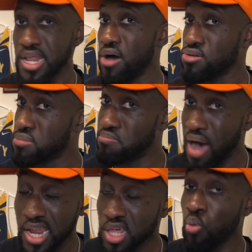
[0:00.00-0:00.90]
else
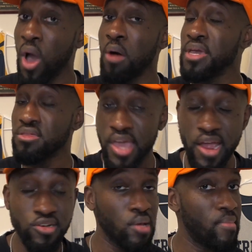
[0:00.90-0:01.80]
might as well be
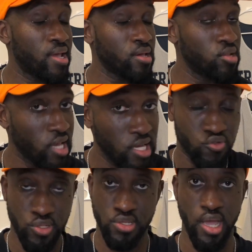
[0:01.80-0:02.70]
there to make it look
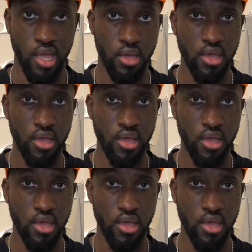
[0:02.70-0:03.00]
interesting.